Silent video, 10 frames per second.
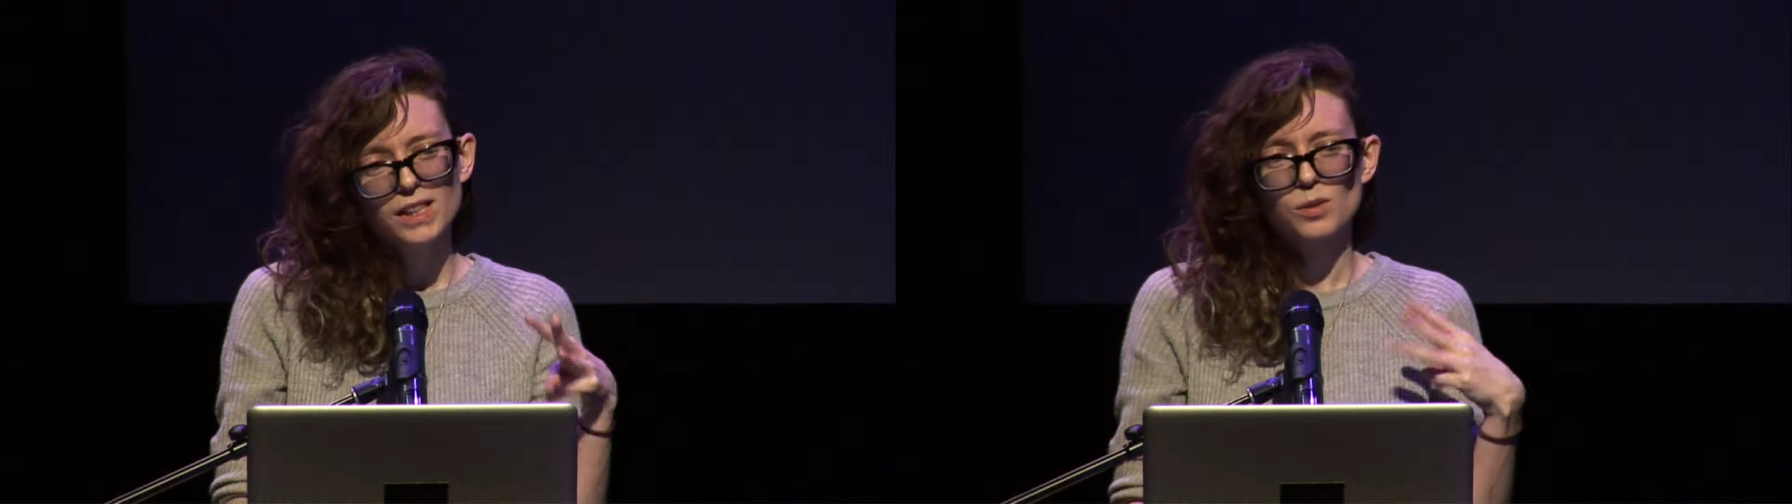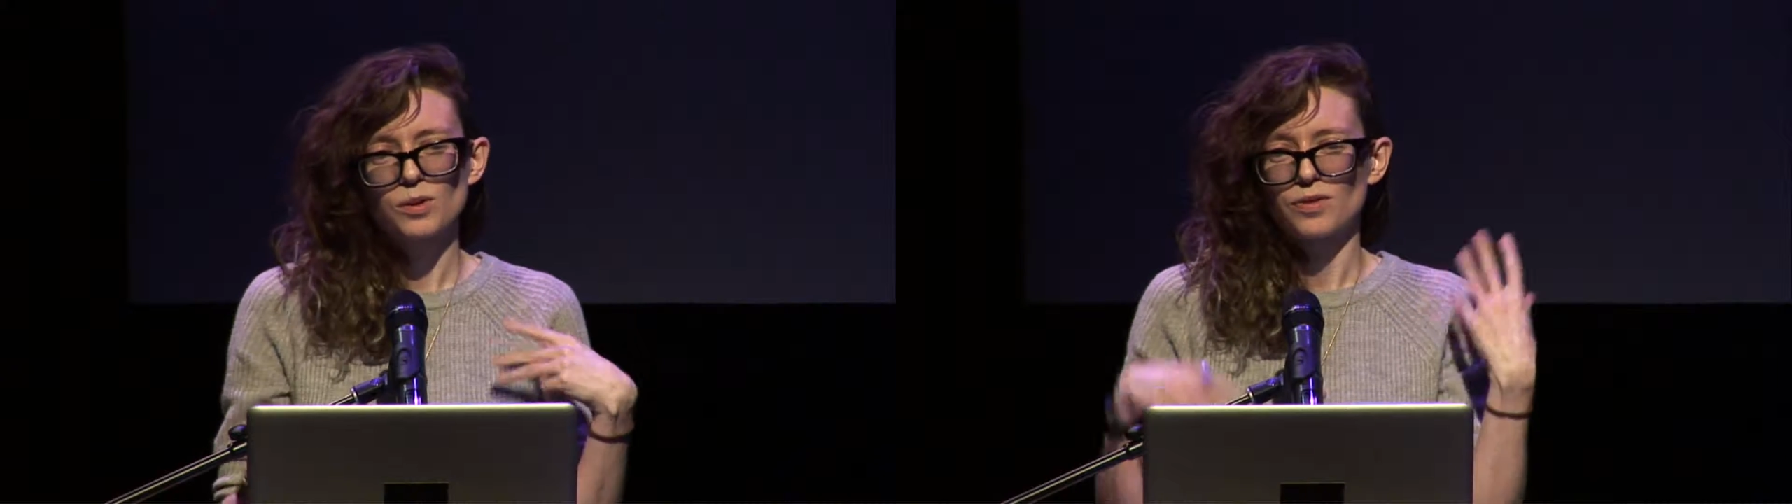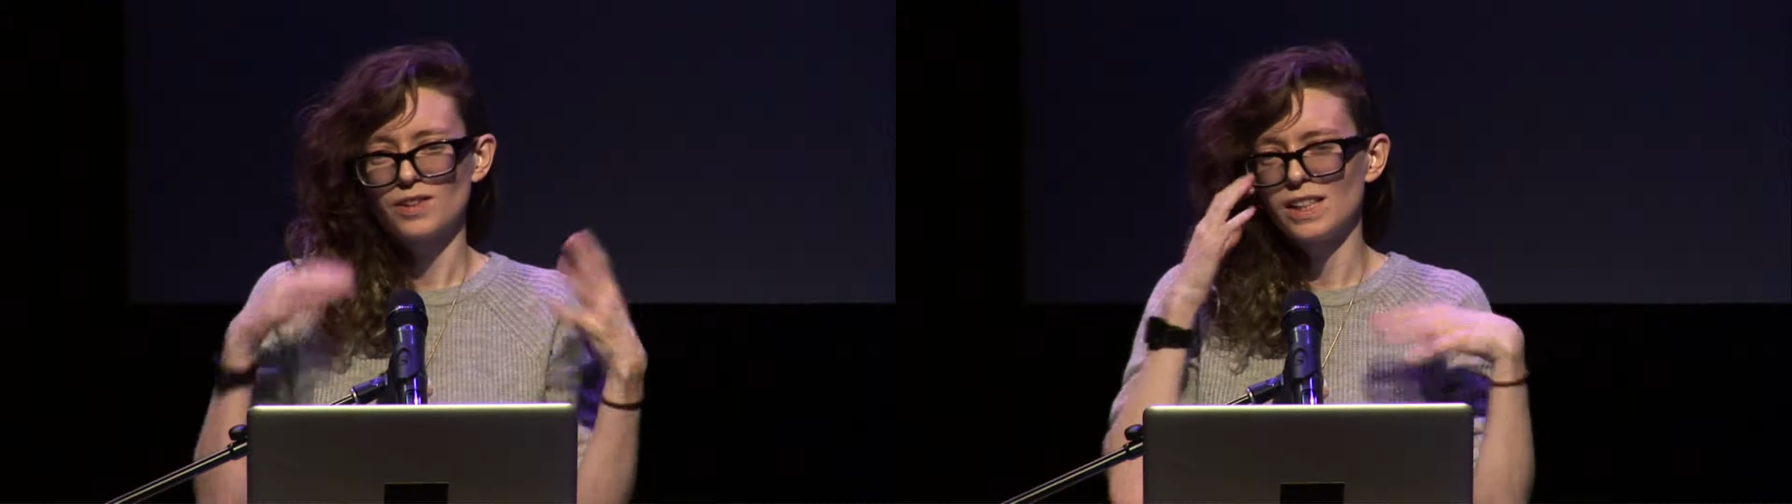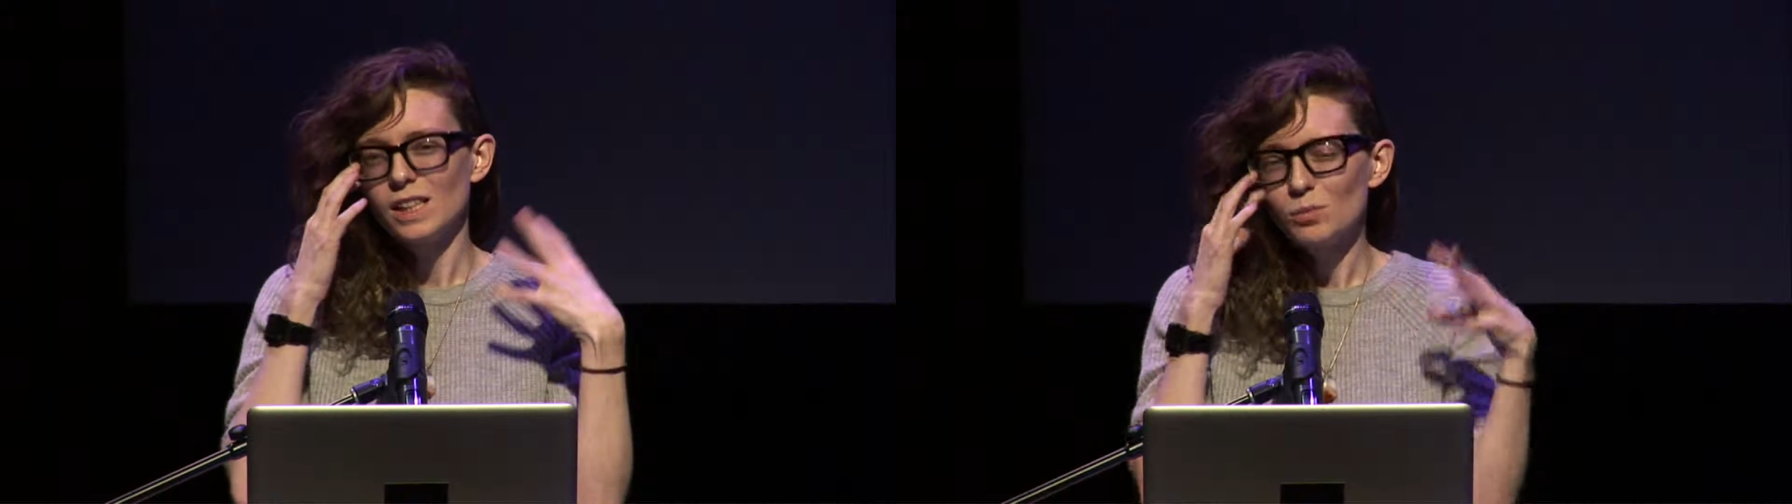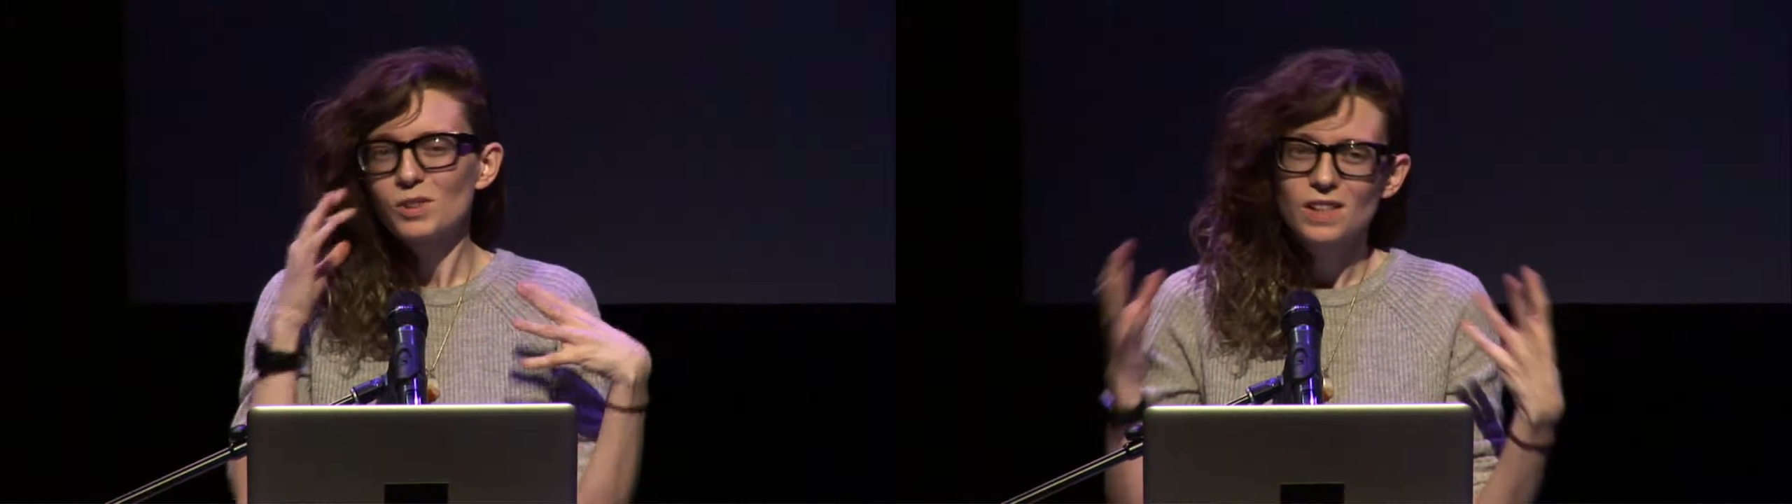sort of
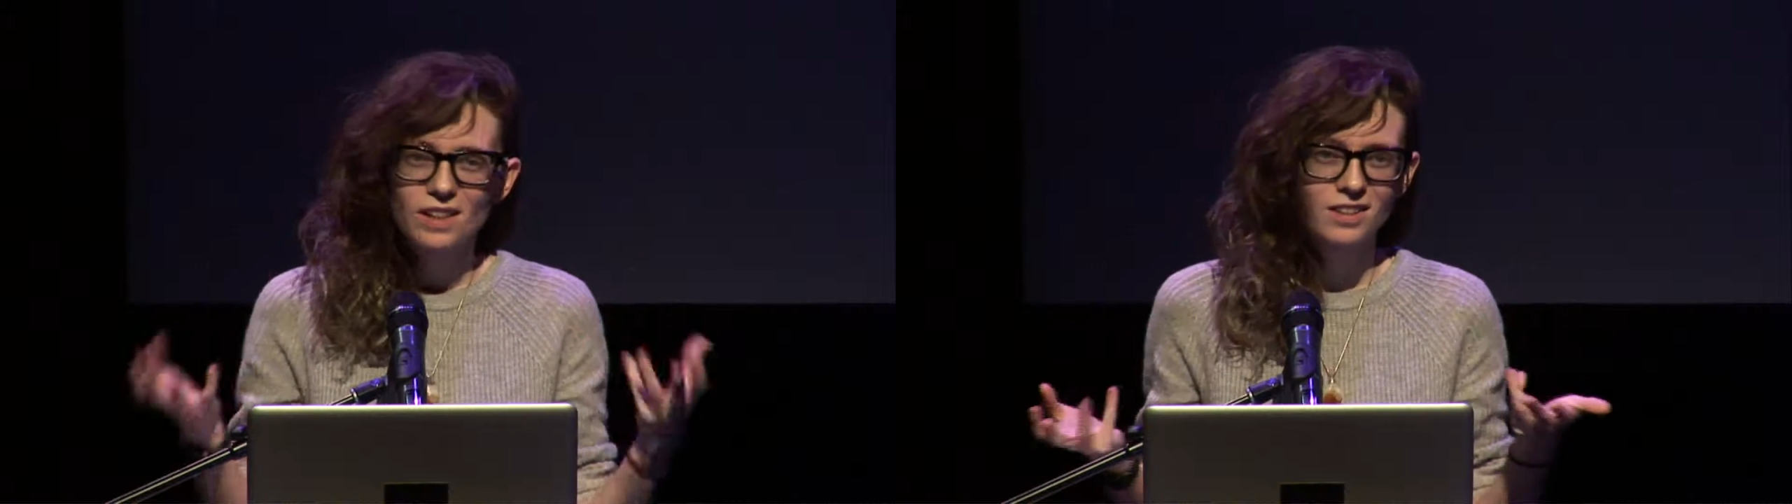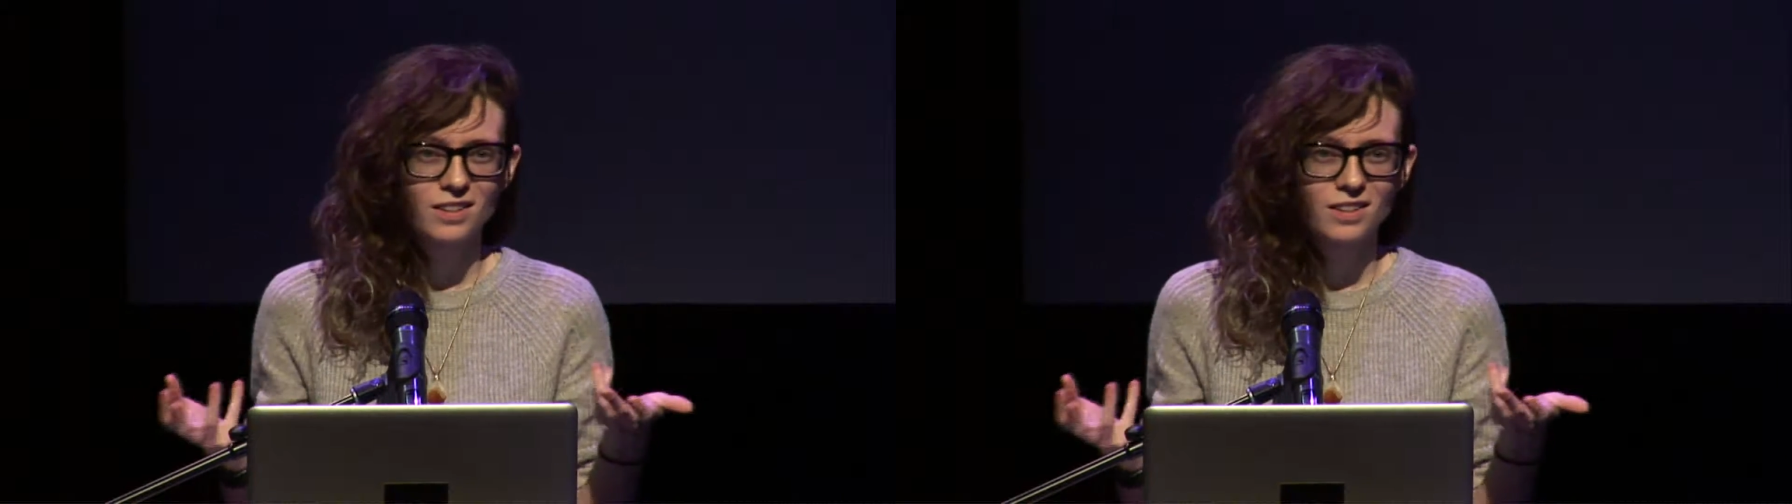themes